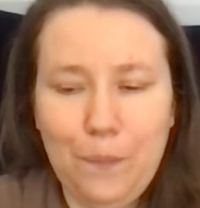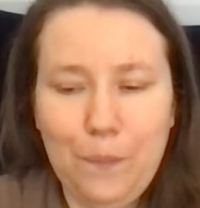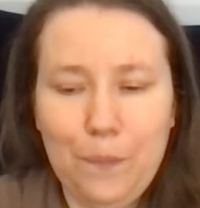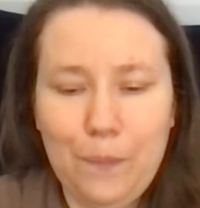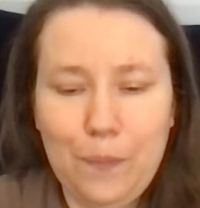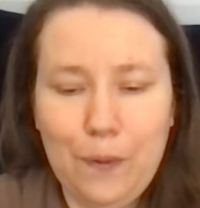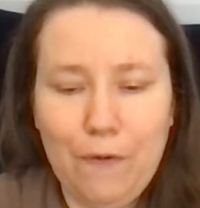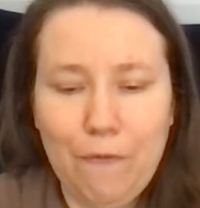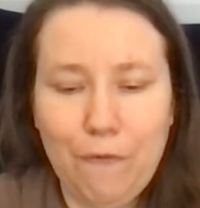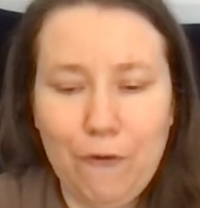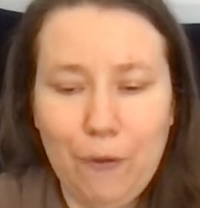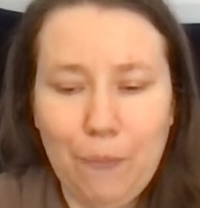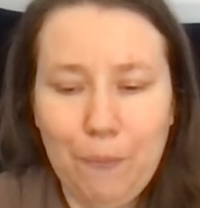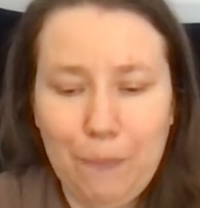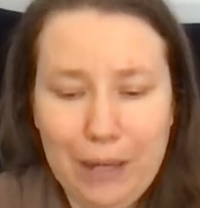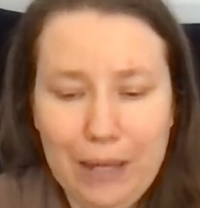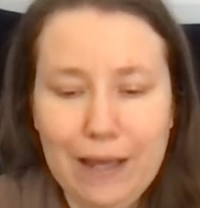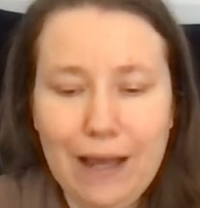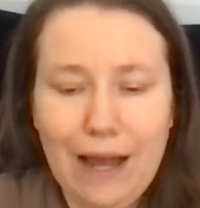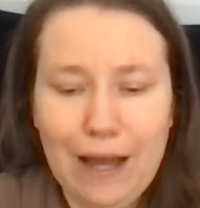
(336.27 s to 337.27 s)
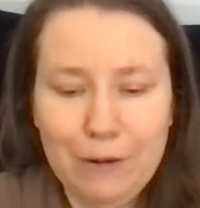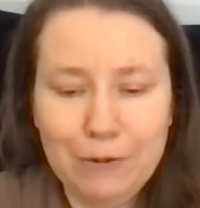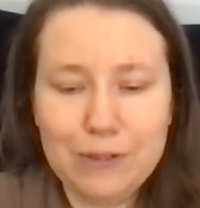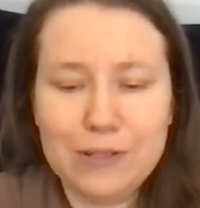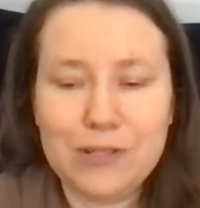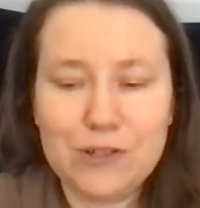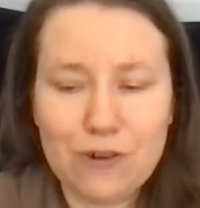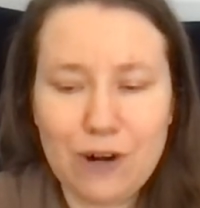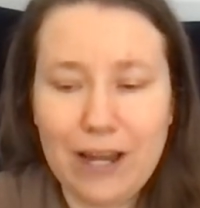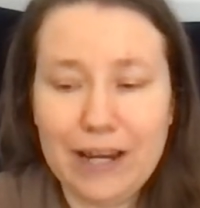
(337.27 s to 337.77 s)
but for me, I
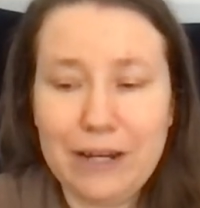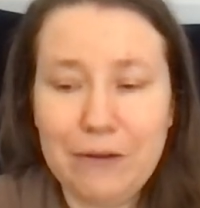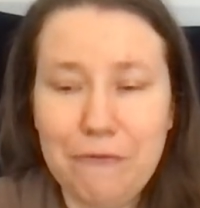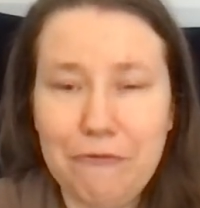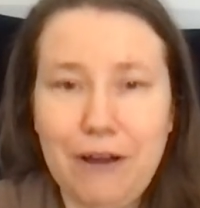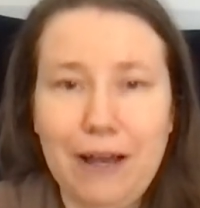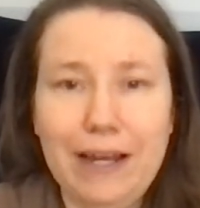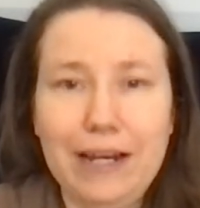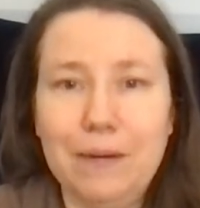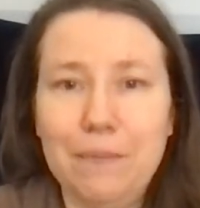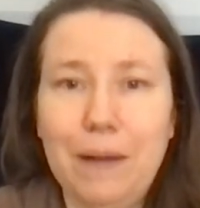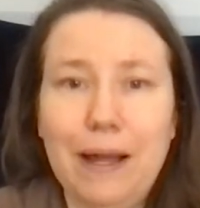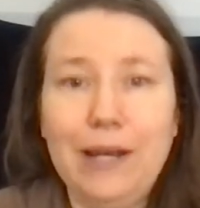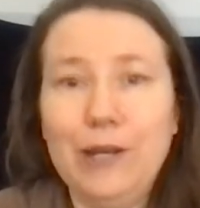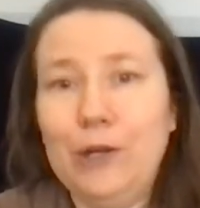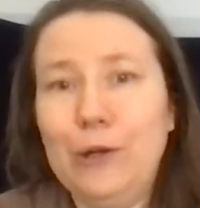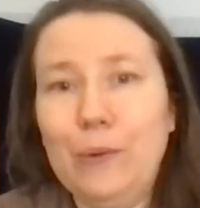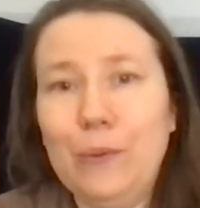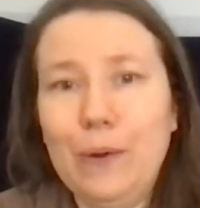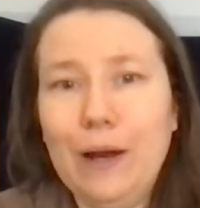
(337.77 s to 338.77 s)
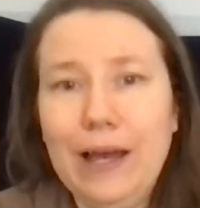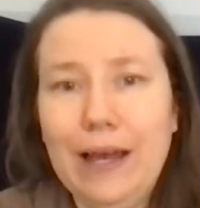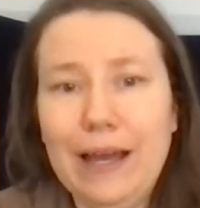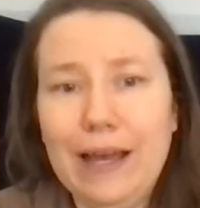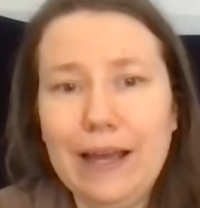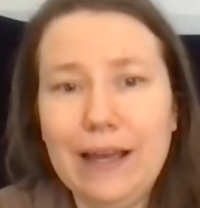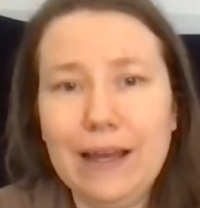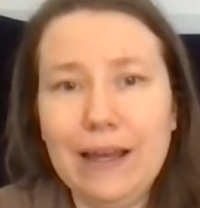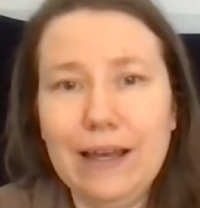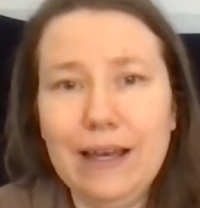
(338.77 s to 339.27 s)
was trying to find my new
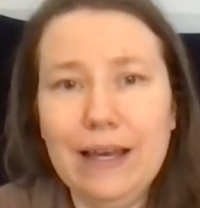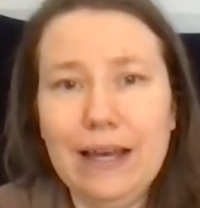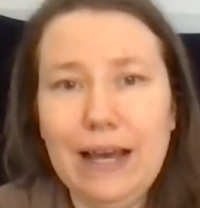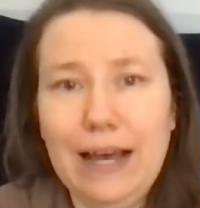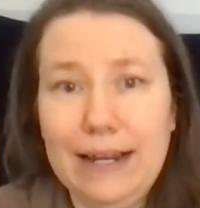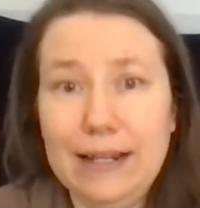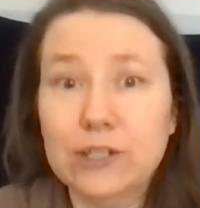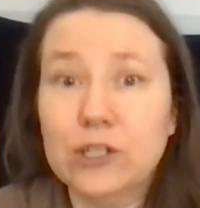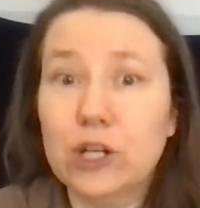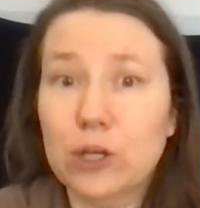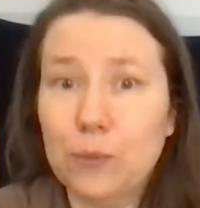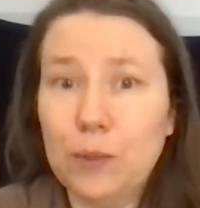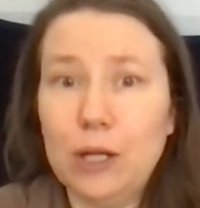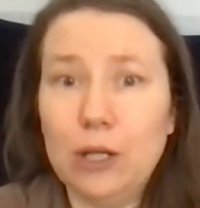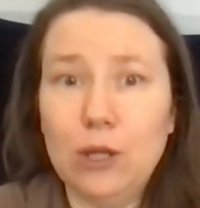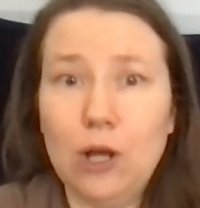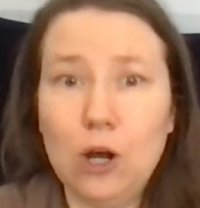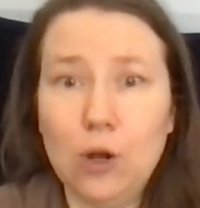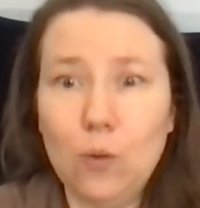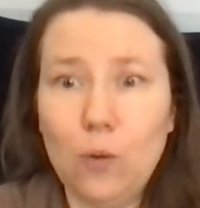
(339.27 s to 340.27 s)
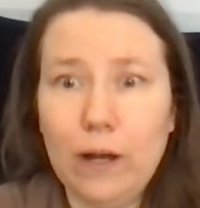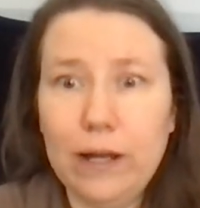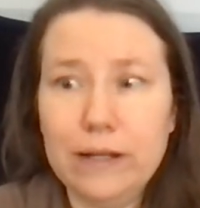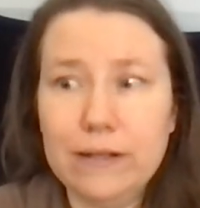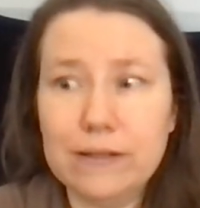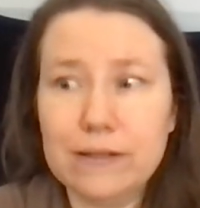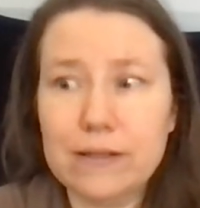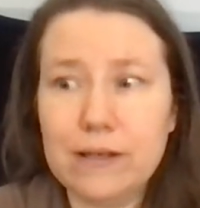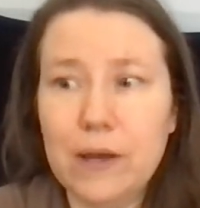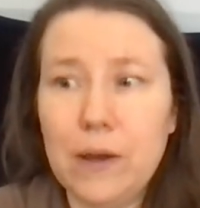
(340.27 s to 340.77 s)
way, and it took me a long
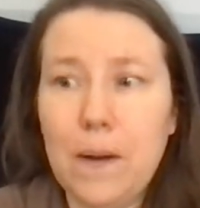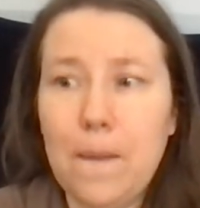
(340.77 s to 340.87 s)
ways.